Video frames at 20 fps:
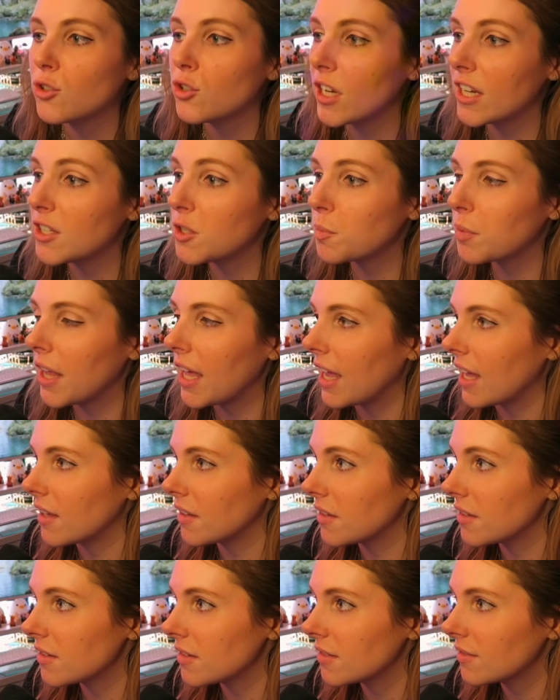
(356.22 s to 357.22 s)
Change of
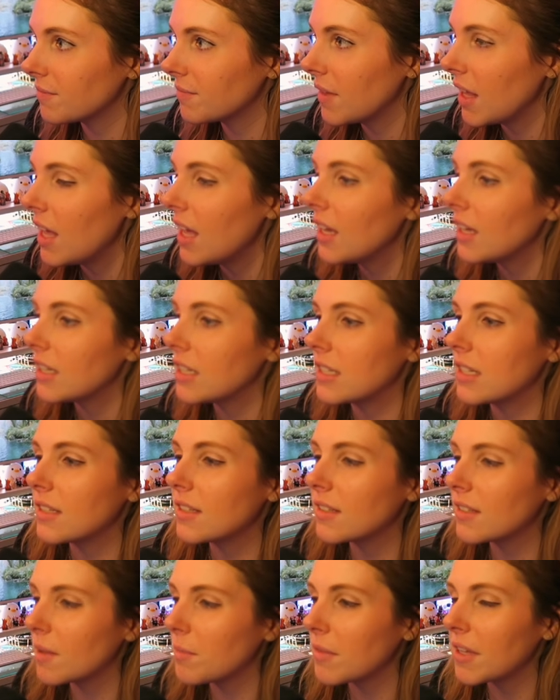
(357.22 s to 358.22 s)
plans. Because this
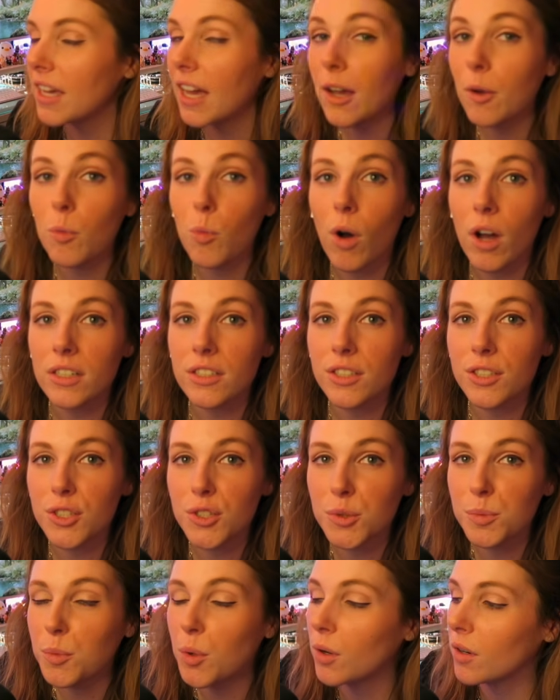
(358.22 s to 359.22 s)
is something I want to
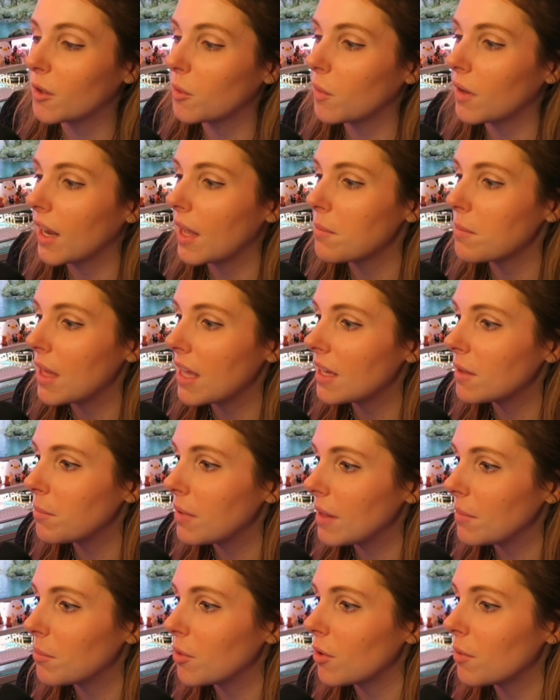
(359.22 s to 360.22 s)
do more when I make
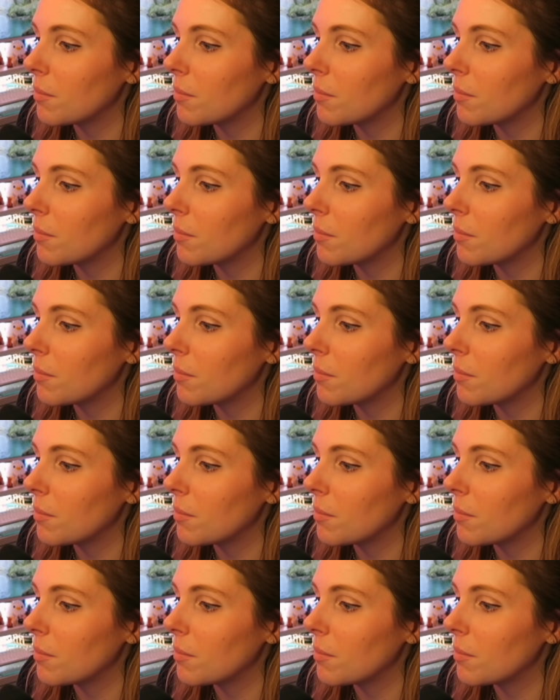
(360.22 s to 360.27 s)
people,